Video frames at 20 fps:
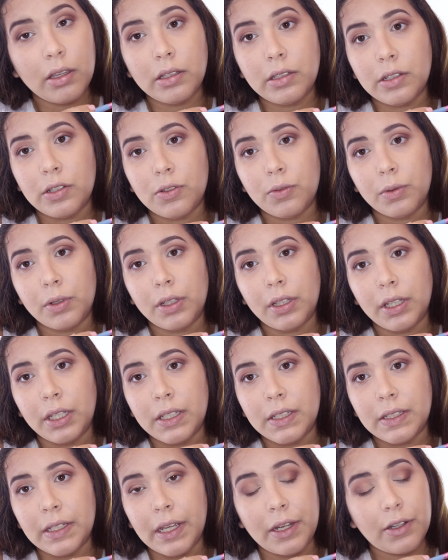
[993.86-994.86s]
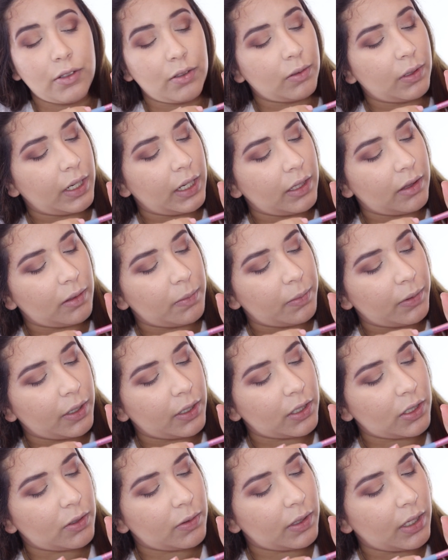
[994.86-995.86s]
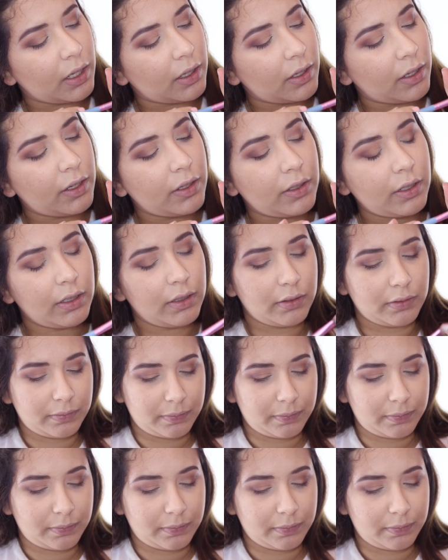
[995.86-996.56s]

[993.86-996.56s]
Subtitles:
Just really saturate the brush with that color.